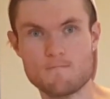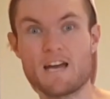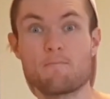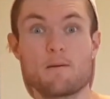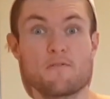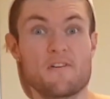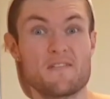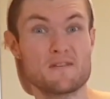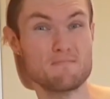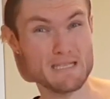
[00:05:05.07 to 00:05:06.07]
And maybe if I
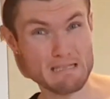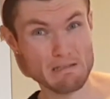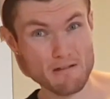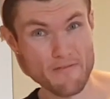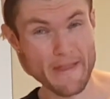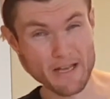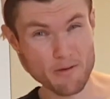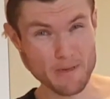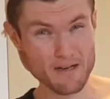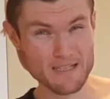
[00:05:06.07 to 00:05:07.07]
have some dill, that
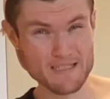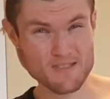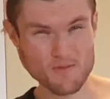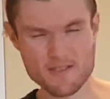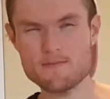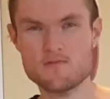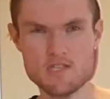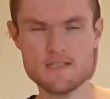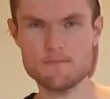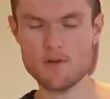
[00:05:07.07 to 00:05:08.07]
could be nice as well. So
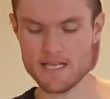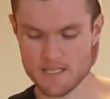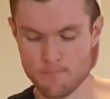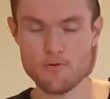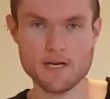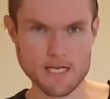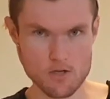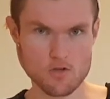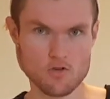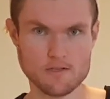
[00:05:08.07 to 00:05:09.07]
it's a pretty
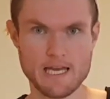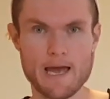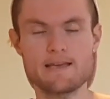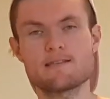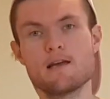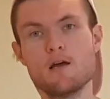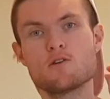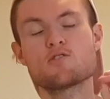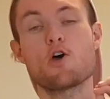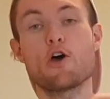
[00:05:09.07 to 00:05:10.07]
neutral taste.
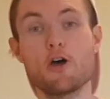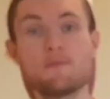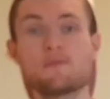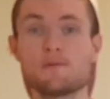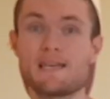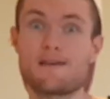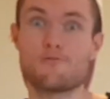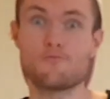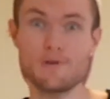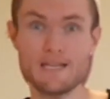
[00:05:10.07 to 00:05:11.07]
So herbs will take
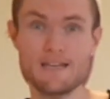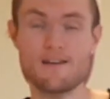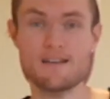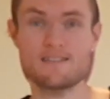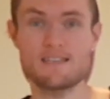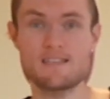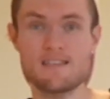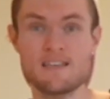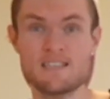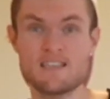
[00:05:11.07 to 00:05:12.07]
really nicely to
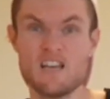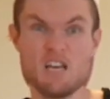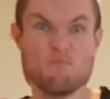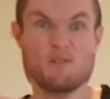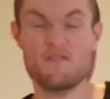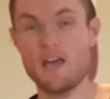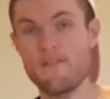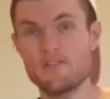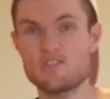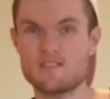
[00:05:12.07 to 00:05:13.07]
this. But if you
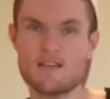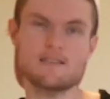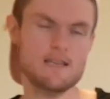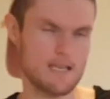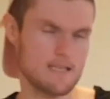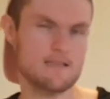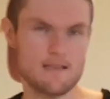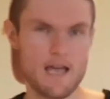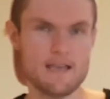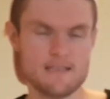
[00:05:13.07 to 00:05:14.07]
have it just as is,
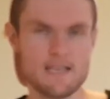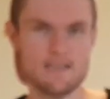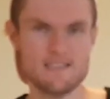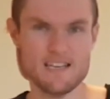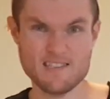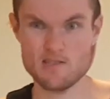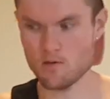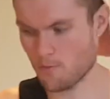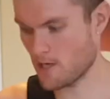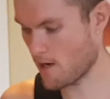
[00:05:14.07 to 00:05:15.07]
it's
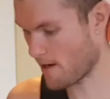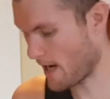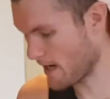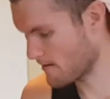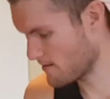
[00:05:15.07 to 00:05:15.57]
still pretty okay.